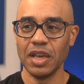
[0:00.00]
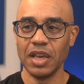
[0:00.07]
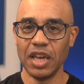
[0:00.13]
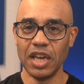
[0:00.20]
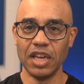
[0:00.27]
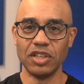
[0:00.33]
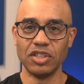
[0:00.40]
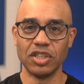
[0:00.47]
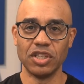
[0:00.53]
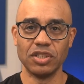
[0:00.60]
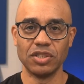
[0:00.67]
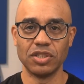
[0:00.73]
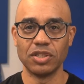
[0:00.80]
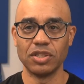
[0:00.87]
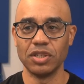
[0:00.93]

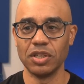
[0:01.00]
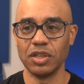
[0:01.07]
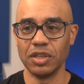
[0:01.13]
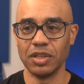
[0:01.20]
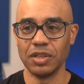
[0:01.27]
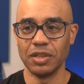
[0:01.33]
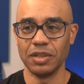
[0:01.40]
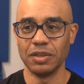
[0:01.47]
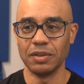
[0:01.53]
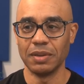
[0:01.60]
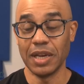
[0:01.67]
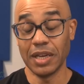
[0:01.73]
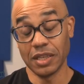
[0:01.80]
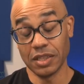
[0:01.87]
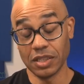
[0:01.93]
agents to,
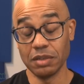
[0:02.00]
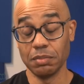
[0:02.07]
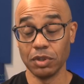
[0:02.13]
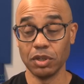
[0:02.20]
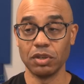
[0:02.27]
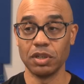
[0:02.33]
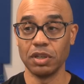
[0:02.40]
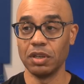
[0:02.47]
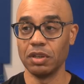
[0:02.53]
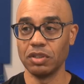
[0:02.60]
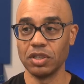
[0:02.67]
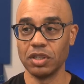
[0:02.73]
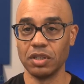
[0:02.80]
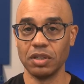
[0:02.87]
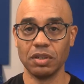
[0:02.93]
I guess, similar to
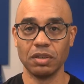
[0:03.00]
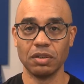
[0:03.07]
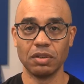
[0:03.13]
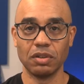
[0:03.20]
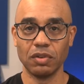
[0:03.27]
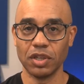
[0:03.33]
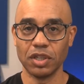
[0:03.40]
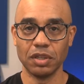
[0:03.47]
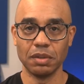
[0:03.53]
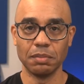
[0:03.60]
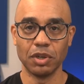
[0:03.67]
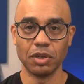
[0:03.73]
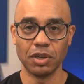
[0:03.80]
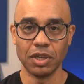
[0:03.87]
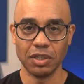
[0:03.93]
to curriculum
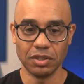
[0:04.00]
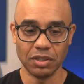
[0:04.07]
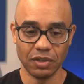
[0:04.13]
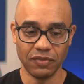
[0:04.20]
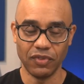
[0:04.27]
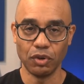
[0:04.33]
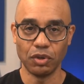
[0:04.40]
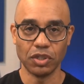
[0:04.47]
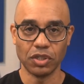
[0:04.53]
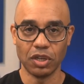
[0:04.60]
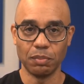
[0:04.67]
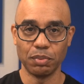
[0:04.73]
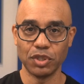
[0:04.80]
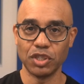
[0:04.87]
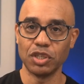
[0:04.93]
learning, to focus on
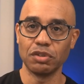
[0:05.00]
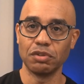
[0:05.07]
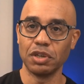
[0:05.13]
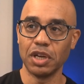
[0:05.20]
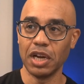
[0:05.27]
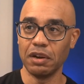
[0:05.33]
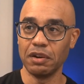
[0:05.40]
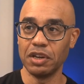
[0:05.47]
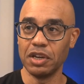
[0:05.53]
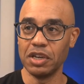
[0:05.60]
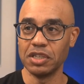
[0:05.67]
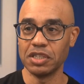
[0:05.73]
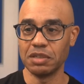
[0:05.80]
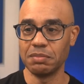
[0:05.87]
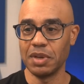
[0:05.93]
particular
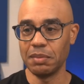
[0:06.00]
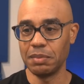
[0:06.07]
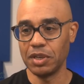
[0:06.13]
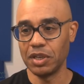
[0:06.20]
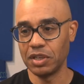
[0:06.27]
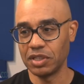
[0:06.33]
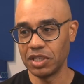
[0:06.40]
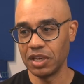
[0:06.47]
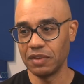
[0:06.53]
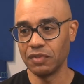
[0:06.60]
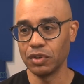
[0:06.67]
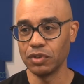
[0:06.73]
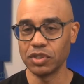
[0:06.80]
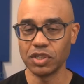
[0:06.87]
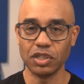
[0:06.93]
areas and maybe see if
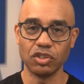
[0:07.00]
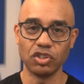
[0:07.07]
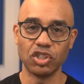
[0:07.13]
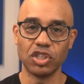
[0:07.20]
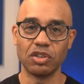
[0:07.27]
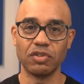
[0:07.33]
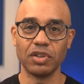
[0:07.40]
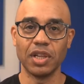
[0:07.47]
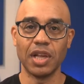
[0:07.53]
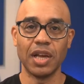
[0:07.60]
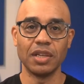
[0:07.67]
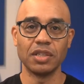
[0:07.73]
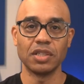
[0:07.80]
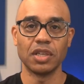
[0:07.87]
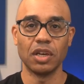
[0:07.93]
those skills
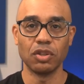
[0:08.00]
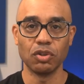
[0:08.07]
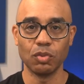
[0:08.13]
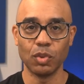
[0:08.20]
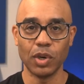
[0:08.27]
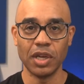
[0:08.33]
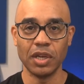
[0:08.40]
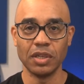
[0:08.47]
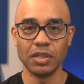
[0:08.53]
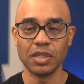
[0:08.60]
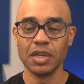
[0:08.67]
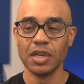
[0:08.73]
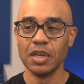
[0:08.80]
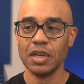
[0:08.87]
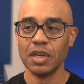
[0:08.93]
generalize other ways.
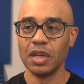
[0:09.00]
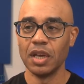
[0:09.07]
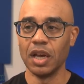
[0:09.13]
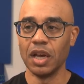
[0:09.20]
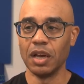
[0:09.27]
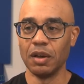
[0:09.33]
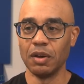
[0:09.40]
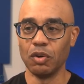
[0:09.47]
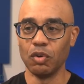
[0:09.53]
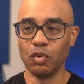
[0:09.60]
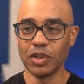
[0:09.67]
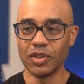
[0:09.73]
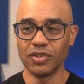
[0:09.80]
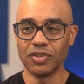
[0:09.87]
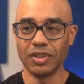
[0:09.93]
Uh, what's